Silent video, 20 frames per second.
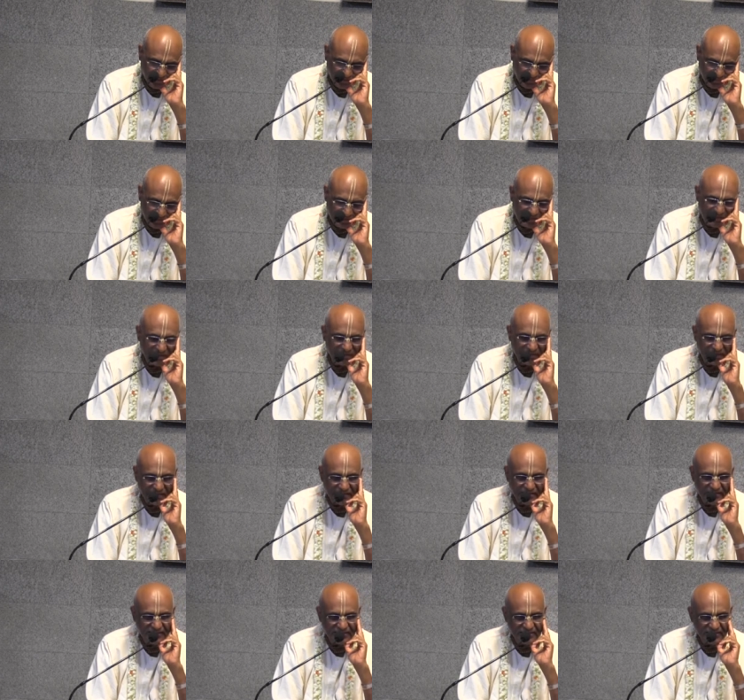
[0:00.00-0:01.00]
Material
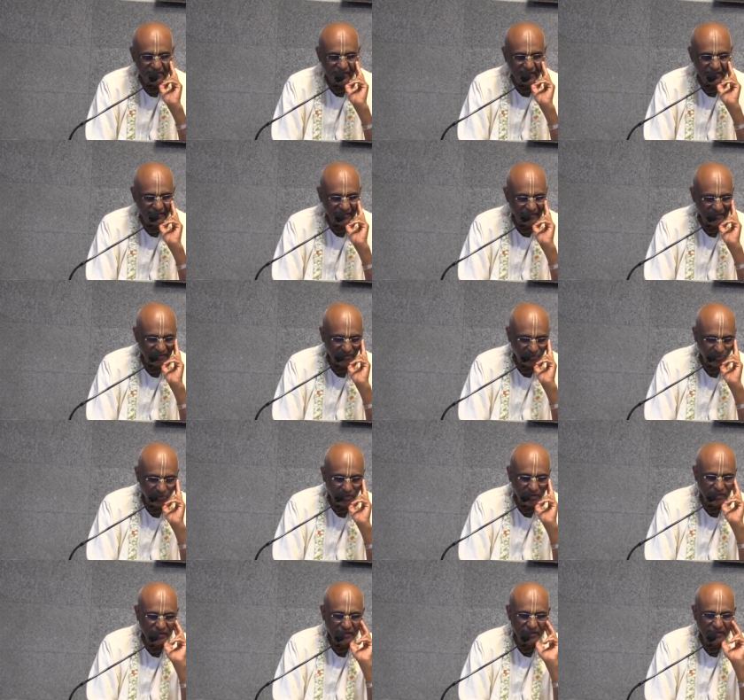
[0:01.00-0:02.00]
energy can
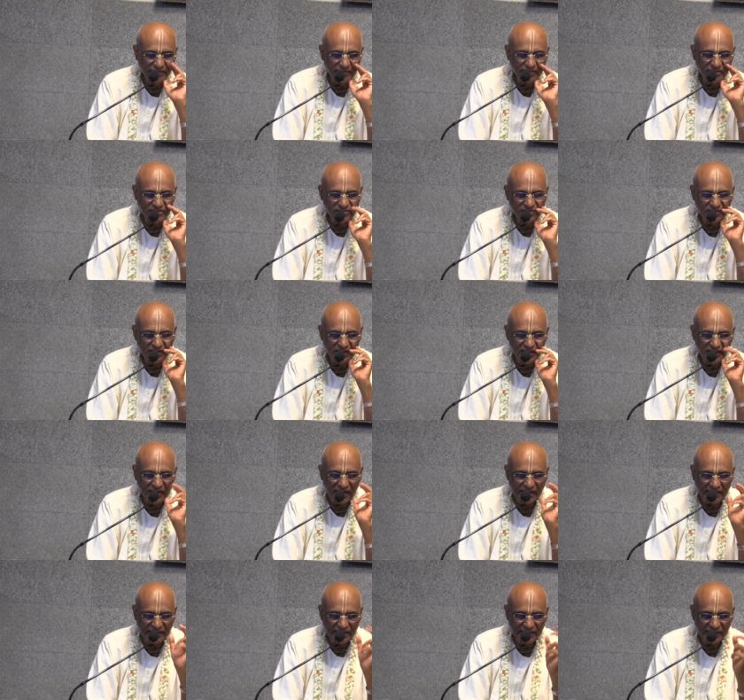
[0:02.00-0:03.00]
only give us
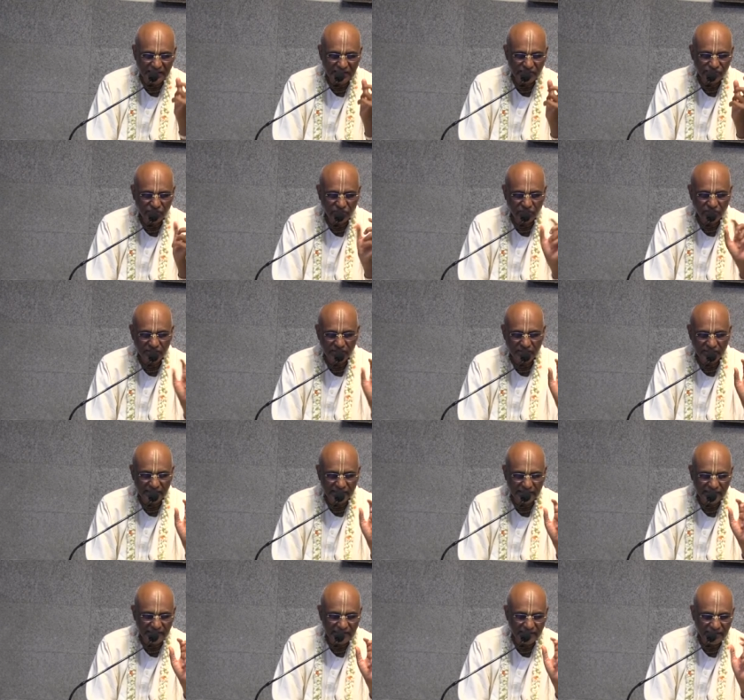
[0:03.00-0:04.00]
content for
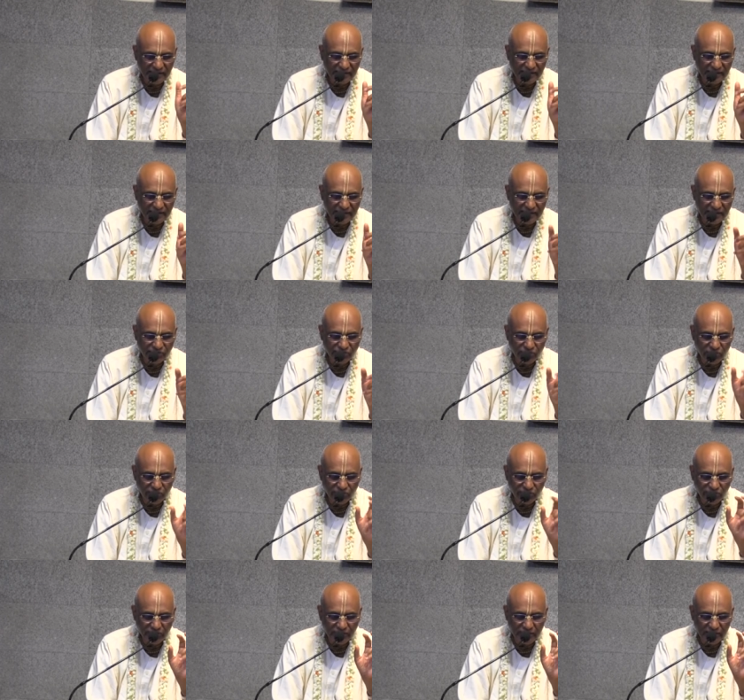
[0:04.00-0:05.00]
thinking, content for
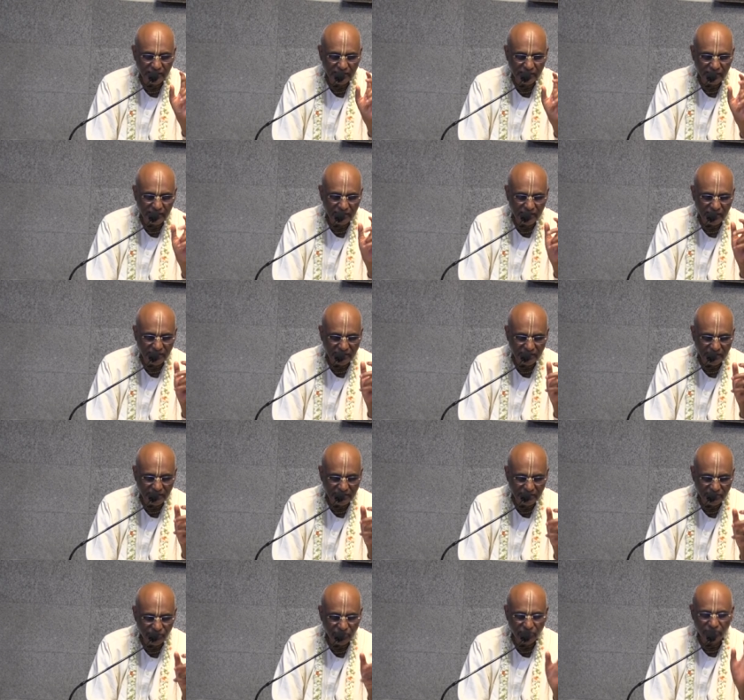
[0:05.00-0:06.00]
feeling,
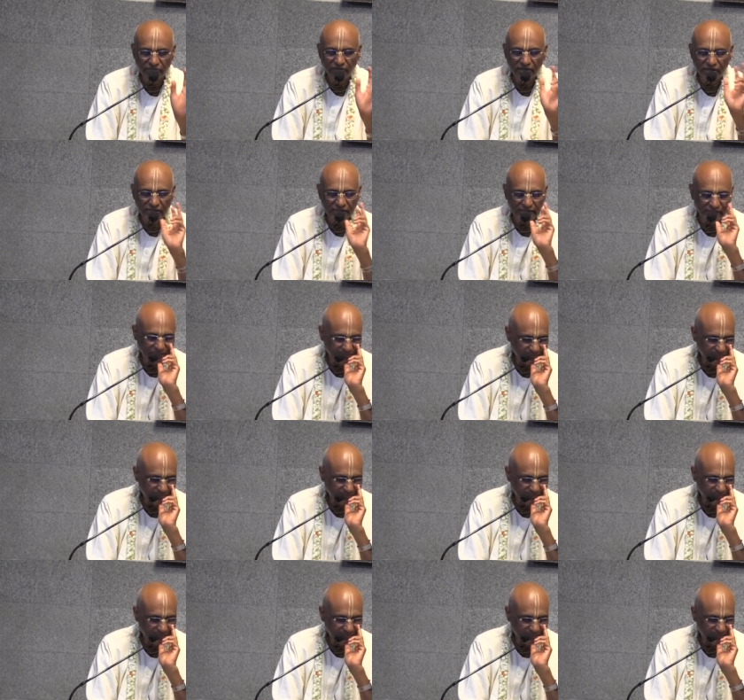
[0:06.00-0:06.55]
content for willing.